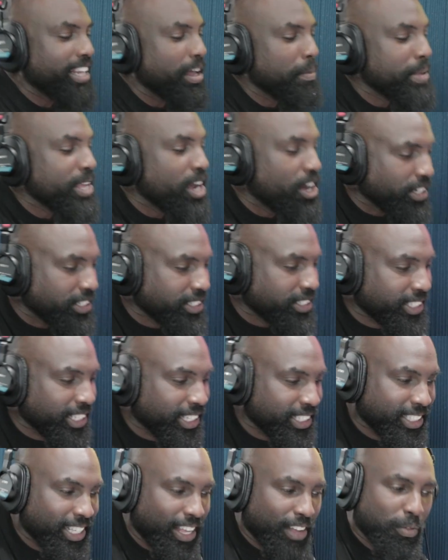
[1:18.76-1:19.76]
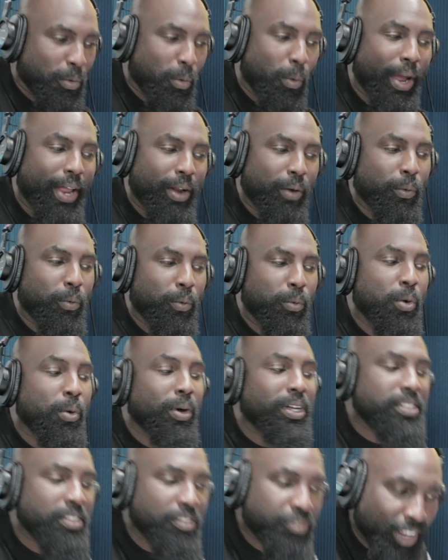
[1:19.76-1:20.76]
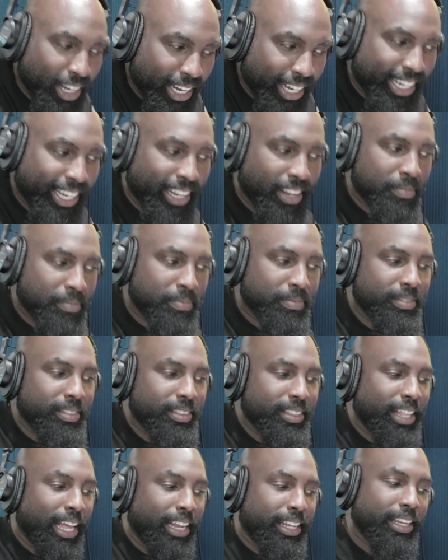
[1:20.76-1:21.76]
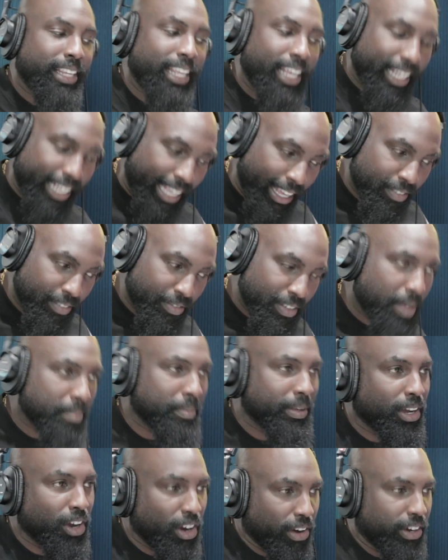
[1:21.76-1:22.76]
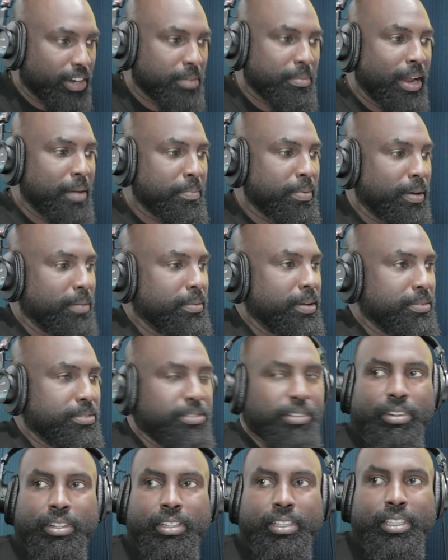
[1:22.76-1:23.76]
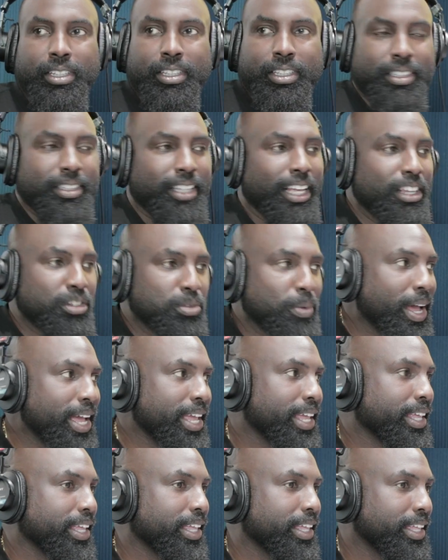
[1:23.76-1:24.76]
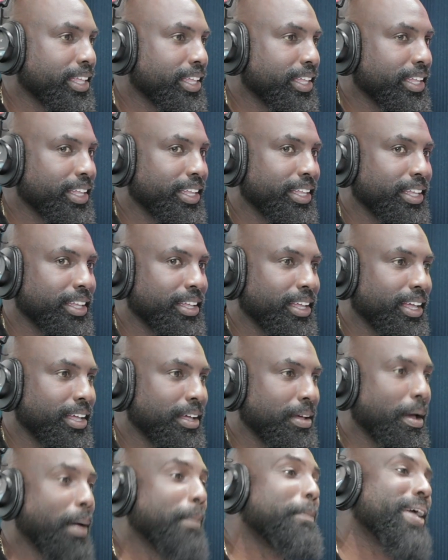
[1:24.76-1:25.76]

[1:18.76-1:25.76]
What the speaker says: Linda, be honest to yourself. Who was the fella named that he gave him current man problems for? That's why. I